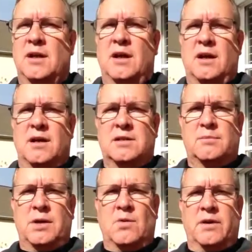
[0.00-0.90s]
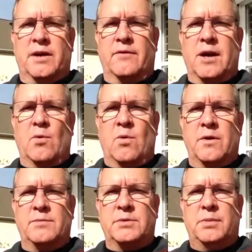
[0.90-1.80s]
to be whatever I want
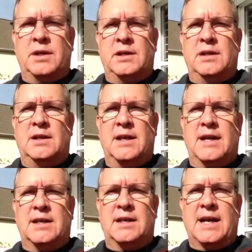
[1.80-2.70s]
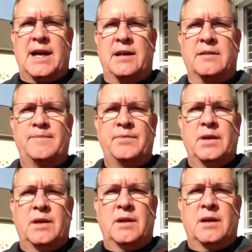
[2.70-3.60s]
them to be, and I can kind
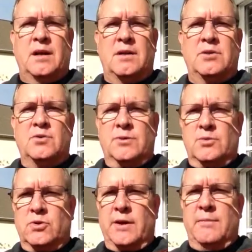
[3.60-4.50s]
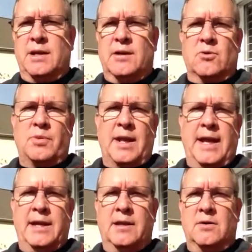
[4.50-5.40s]
of do some dreaming or
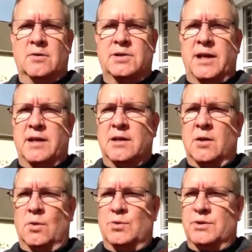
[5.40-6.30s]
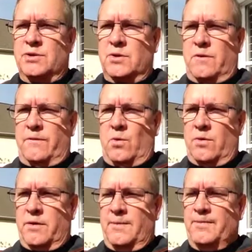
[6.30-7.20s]
planning or setting goals and so
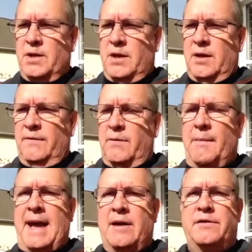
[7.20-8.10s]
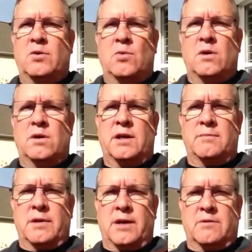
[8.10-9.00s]
forth. For math to work
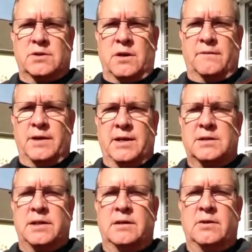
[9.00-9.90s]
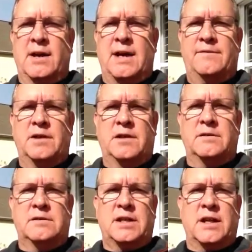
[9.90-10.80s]
in Microsoft Excel, you have to
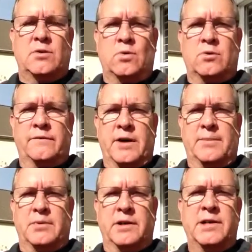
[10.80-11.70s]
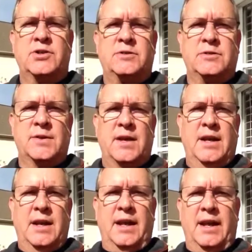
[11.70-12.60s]
understand order of operations,
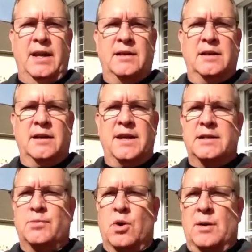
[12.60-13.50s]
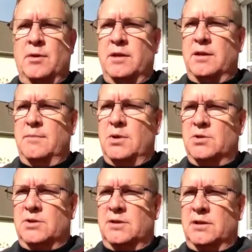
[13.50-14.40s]
and that's probably the
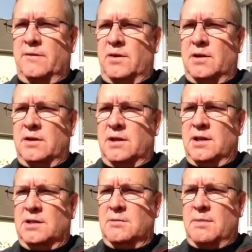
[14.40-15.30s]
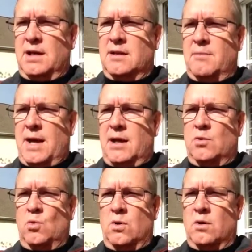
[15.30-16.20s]
most significant thing to make the
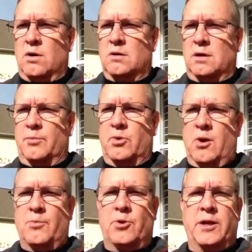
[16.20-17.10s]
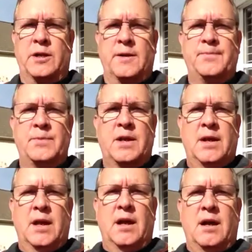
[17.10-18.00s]
math work appropriately.
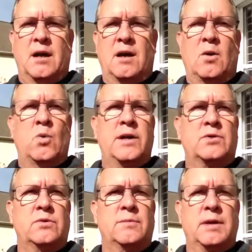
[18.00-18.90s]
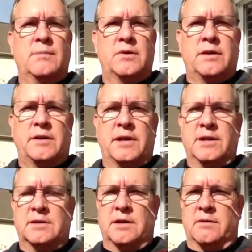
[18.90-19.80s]
Always remember that
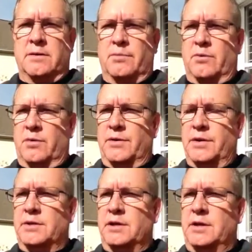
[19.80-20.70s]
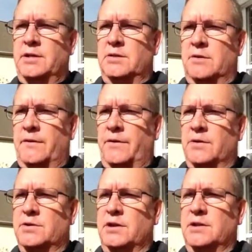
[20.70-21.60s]
things that are in parentheses are the
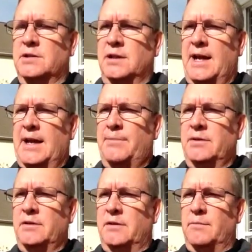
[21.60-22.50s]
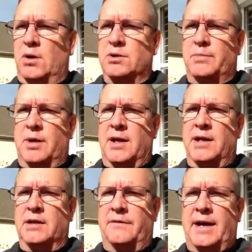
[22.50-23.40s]
first things that happened in
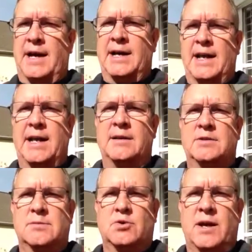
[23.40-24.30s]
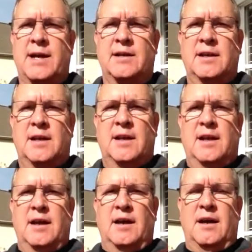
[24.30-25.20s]
multiplying, divide, add, and subtract,
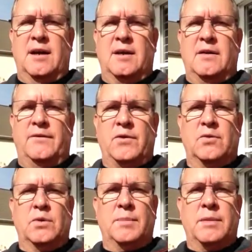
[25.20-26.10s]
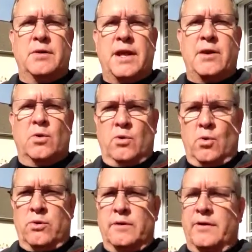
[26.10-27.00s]
if you'll remember that old order of